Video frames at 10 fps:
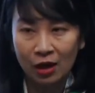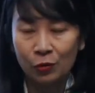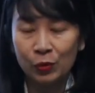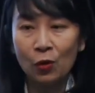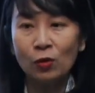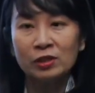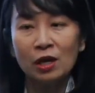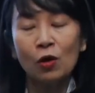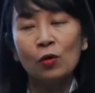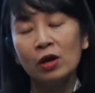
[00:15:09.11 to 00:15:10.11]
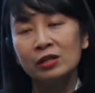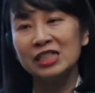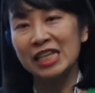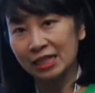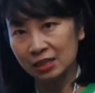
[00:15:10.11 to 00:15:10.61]
we also
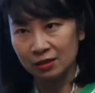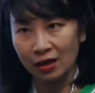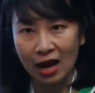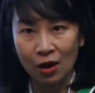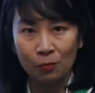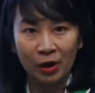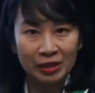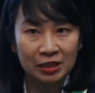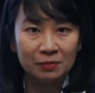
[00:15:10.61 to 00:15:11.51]
settle our maritime